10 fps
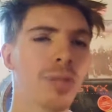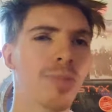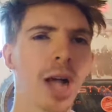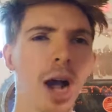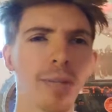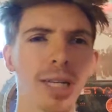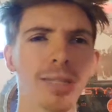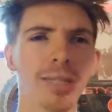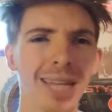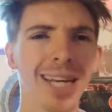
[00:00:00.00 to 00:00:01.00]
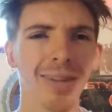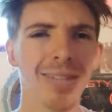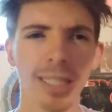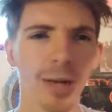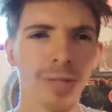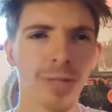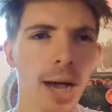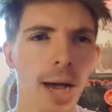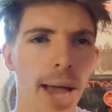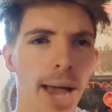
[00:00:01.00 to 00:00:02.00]
but communism in and of itself is
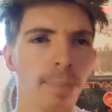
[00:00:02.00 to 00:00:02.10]
not bad.